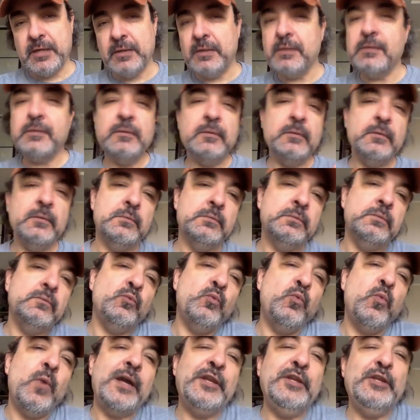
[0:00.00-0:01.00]

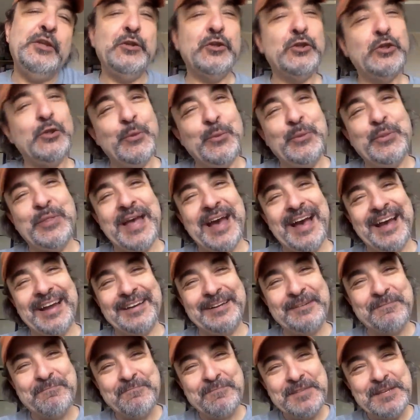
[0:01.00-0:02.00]
Oh, why do you do
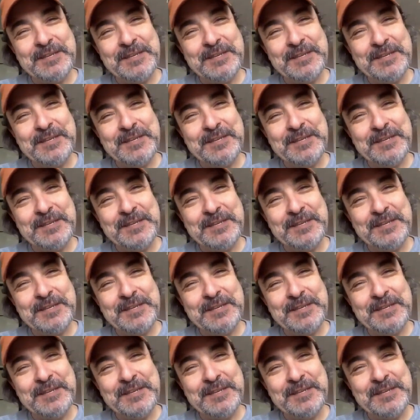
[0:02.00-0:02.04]
that?